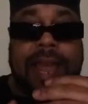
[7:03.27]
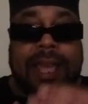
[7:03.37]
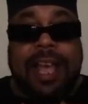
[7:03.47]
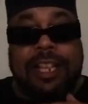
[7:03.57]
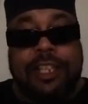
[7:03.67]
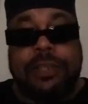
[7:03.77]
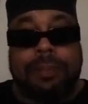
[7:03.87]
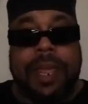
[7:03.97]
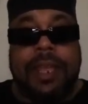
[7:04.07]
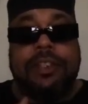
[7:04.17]
like I
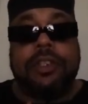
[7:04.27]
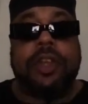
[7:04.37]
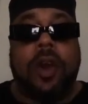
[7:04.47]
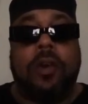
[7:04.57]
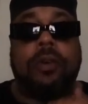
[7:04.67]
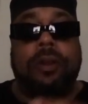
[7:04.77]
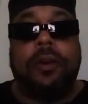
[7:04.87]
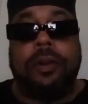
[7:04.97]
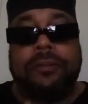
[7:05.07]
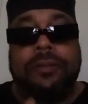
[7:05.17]
explained to y'all
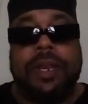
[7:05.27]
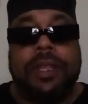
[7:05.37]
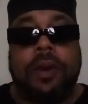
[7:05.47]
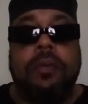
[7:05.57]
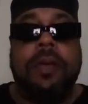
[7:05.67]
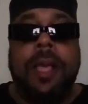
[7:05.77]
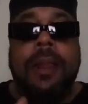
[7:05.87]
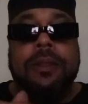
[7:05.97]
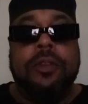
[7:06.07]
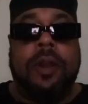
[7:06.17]
on the video,
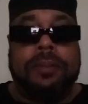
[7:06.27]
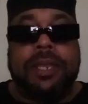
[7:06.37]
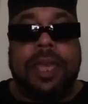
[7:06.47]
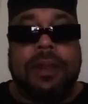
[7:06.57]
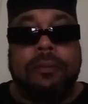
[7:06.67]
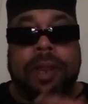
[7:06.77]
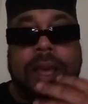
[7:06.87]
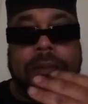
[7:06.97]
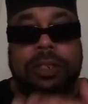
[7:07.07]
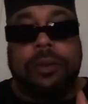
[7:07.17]
you know what I'm saying? When
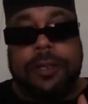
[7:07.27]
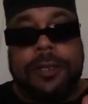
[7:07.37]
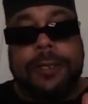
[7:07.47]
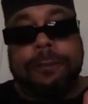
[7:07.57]
I was on the,